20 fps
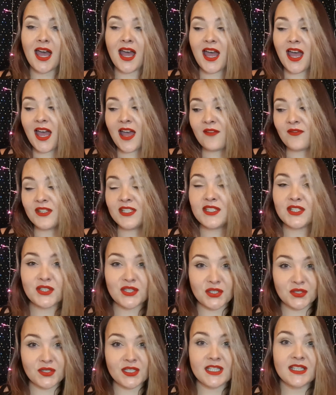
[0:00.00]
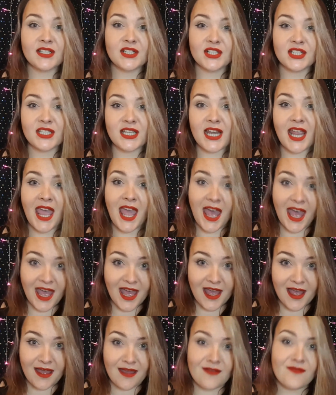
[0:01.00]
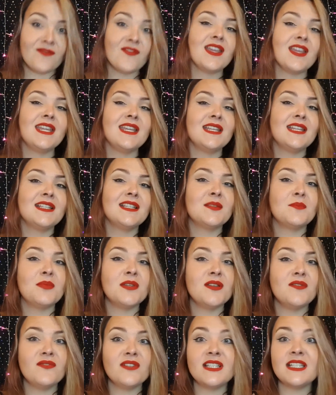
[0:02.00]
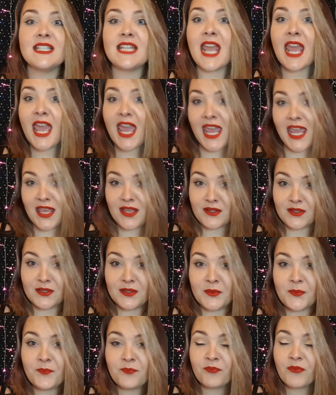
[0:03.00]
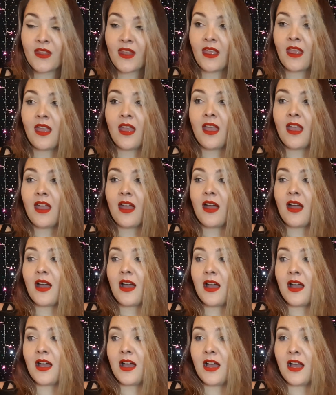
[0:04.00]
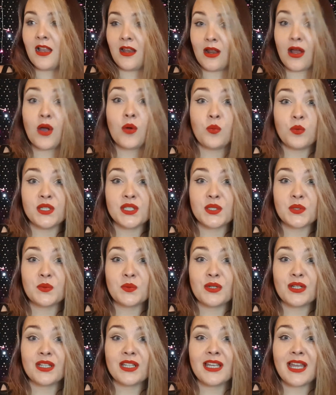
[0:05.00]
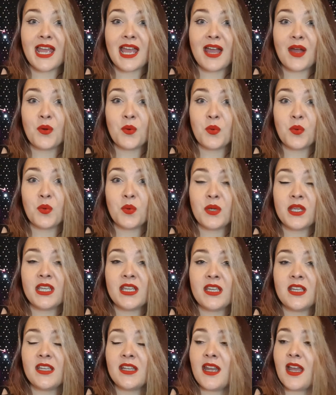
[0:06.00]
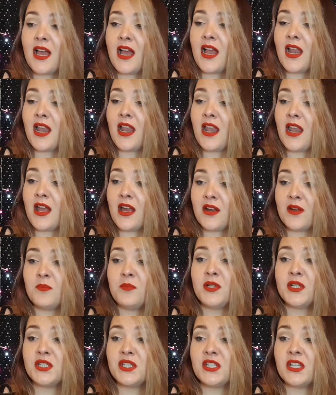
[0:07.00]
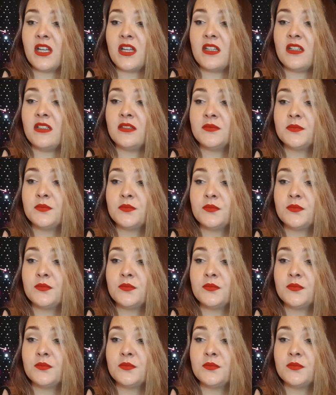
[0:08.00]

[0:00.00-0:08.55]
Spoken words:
having done the research that I have, it is a bit of a tale, a long-winded one, with a lot of bloodshed.